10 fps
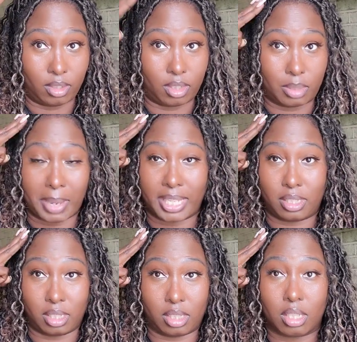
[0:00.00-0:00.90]

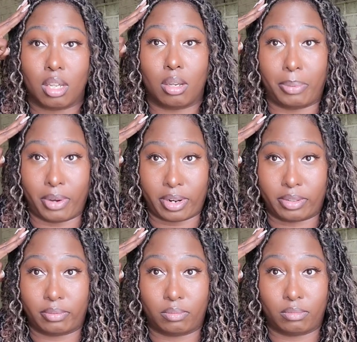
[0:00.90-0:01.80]
spaces apart
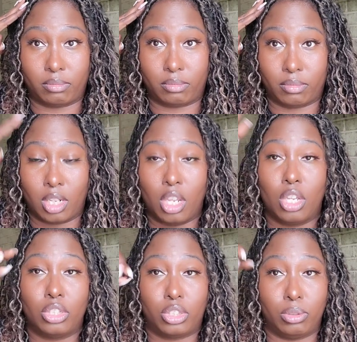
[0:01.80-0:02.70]

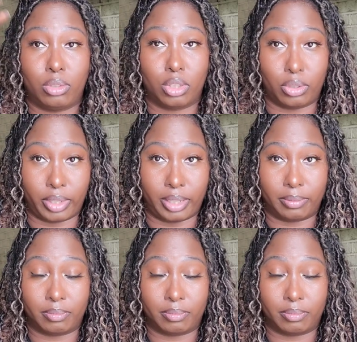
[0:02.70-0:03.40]
two to three.